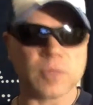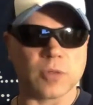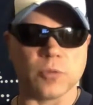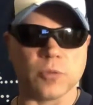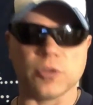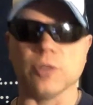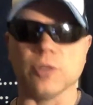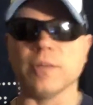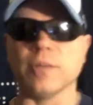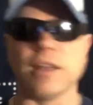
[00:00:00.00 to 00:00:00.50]

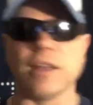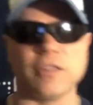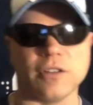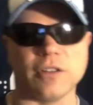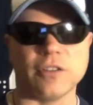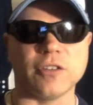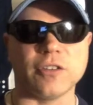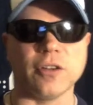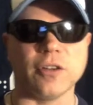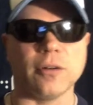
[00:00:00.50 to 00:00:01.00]
with your best
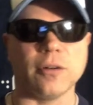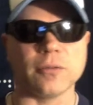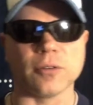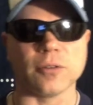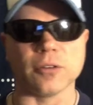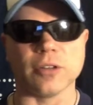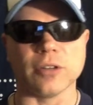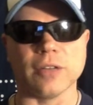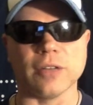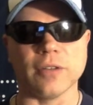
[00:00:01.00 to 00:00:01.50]
insult
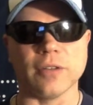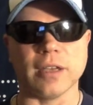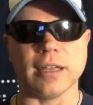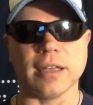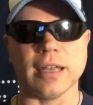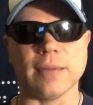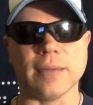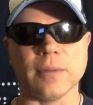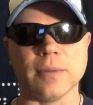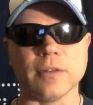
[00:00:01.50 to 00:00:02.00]
for living
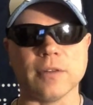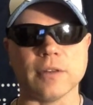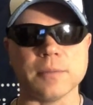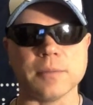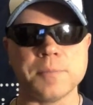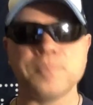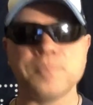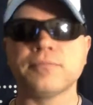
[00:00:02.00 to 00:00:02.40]
in Edmonton.